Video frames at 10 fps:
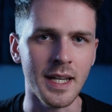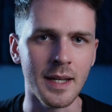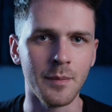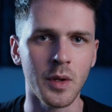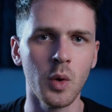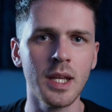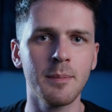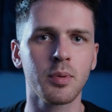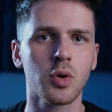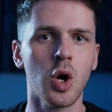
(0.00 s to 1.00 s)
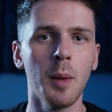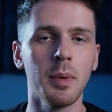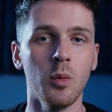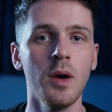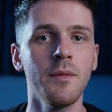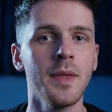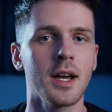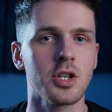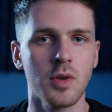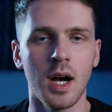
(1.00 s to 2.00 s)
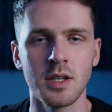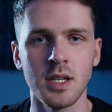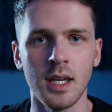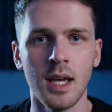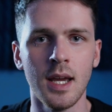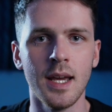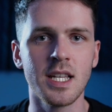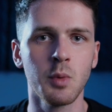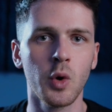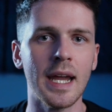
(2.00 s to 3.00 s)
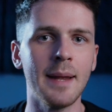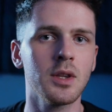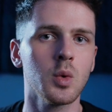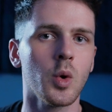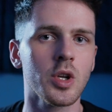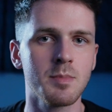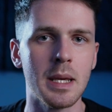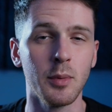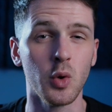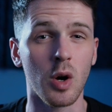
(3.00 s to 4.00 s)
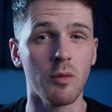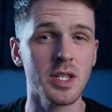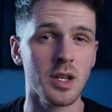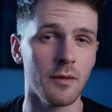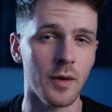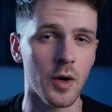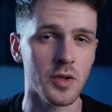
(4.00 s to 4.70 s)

The only problem with that strategy is it's more aimed towards people who are risk averse,